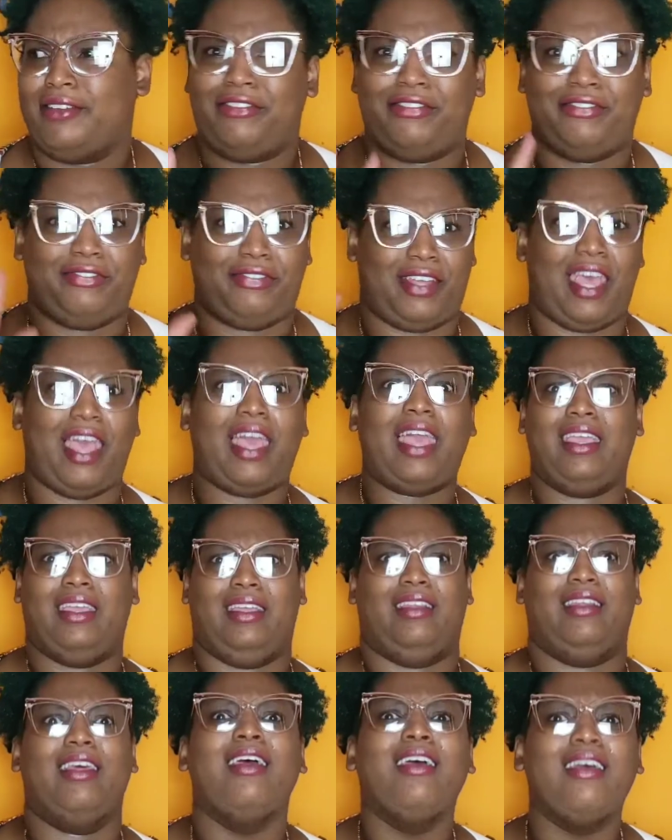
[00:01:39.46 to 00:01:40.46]

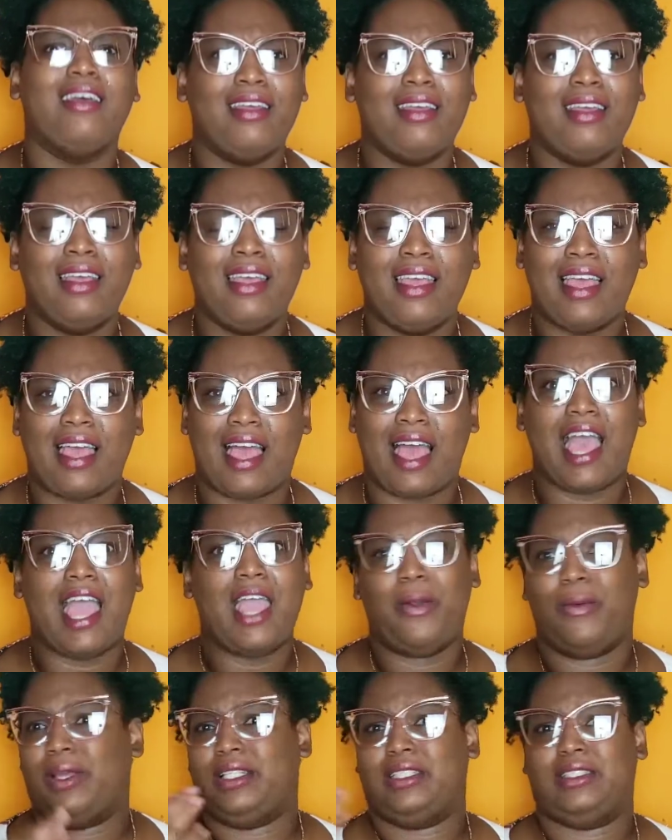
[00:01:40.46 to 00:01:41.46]
fine.
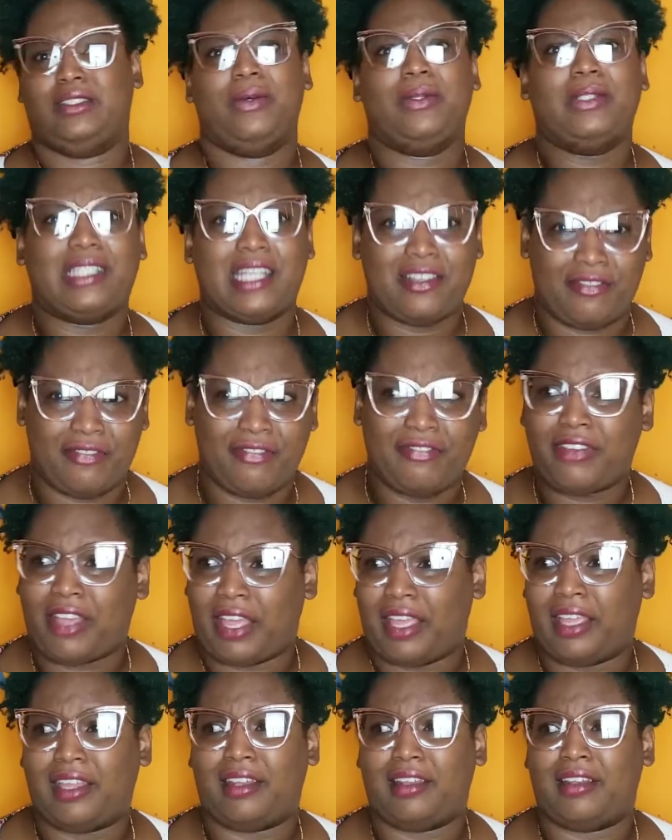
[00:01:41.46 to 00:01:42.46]
I went out and
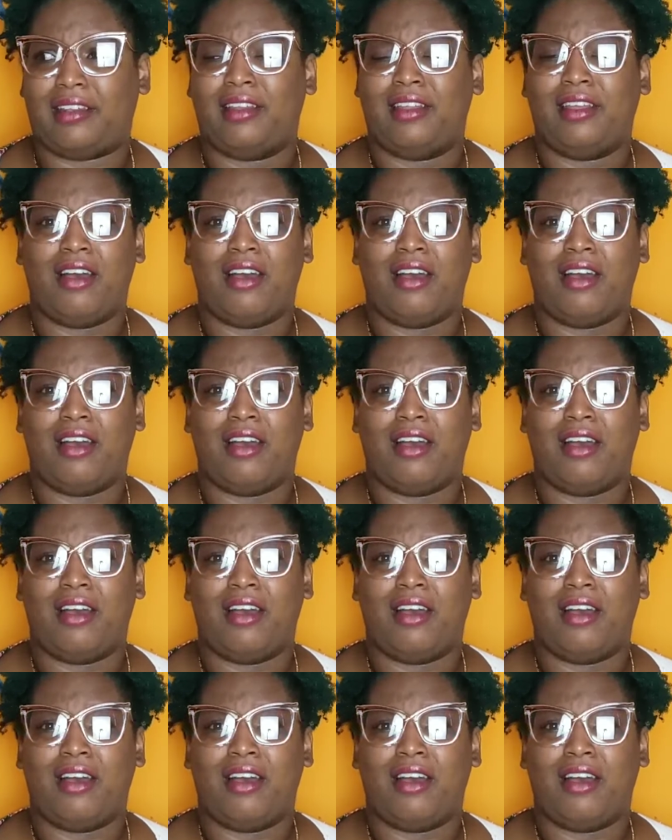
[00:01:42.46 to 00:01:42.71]
find